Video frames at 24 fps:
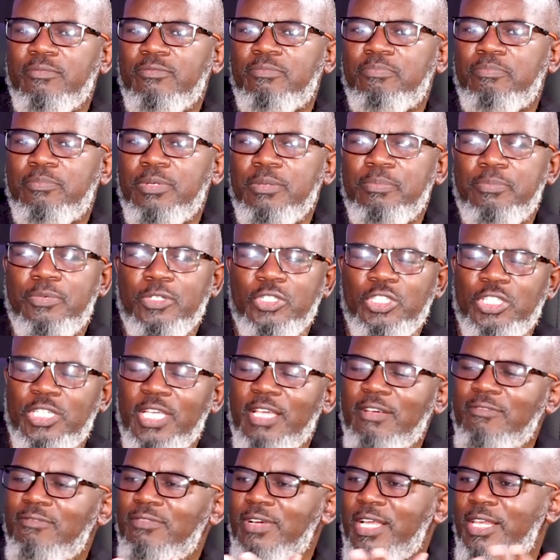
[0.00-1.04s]
People share
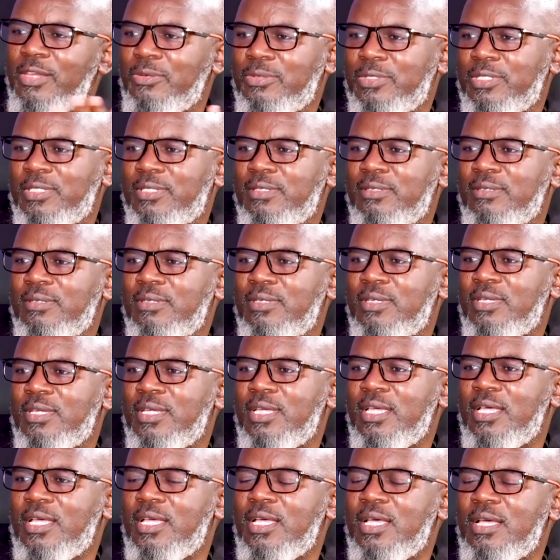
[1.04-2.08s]
values,
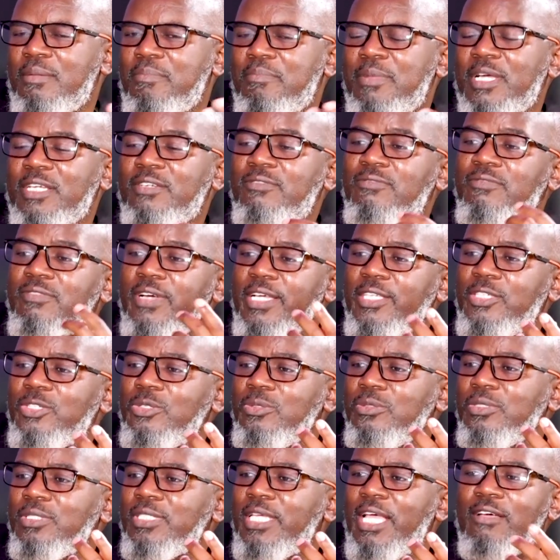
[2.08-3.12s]
but
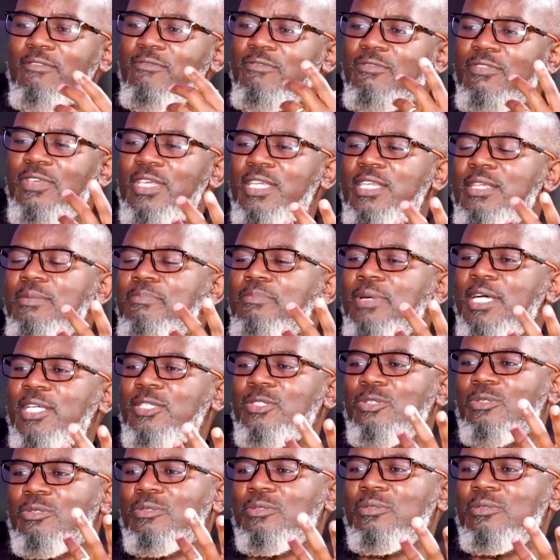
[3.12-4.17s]
virtues are very personal.